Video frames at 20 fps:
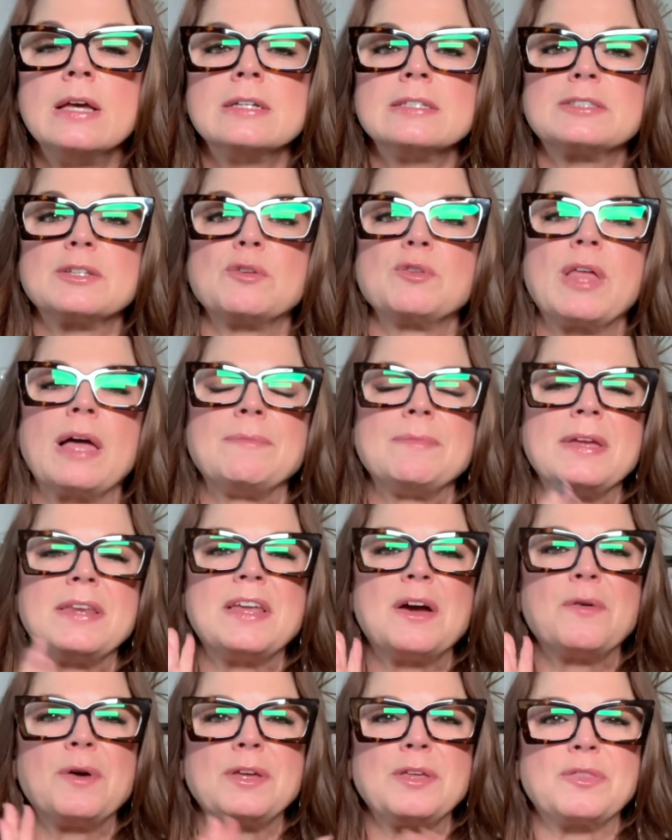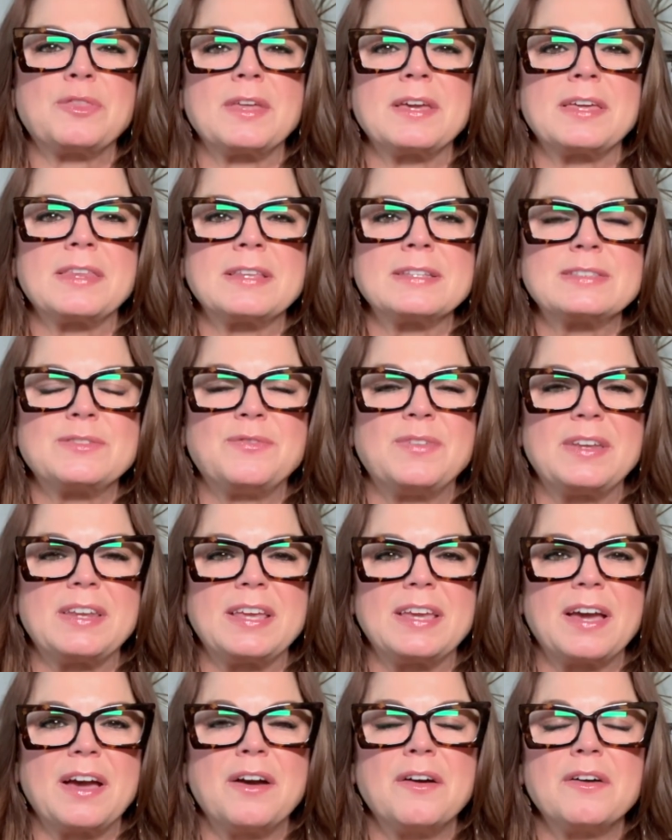So let me know what you think of this
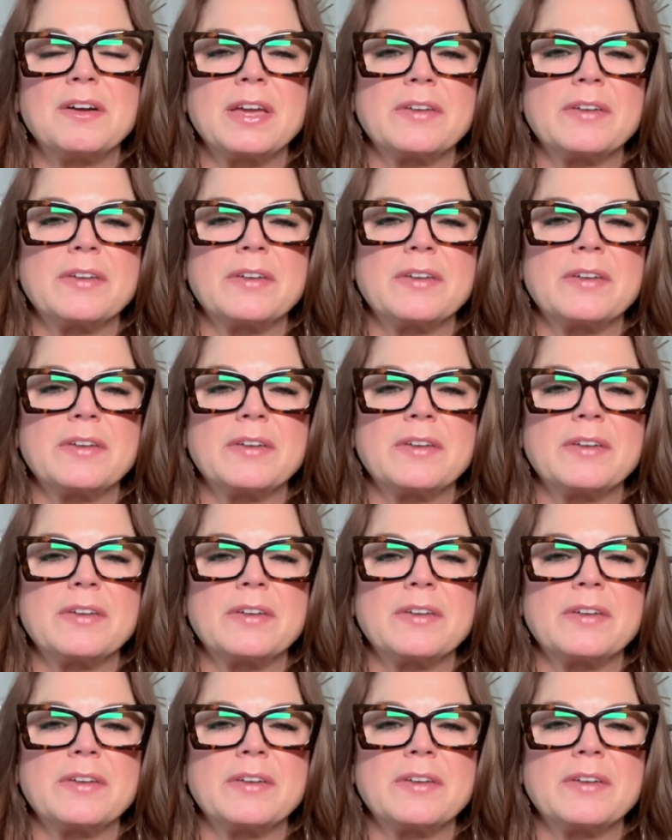video.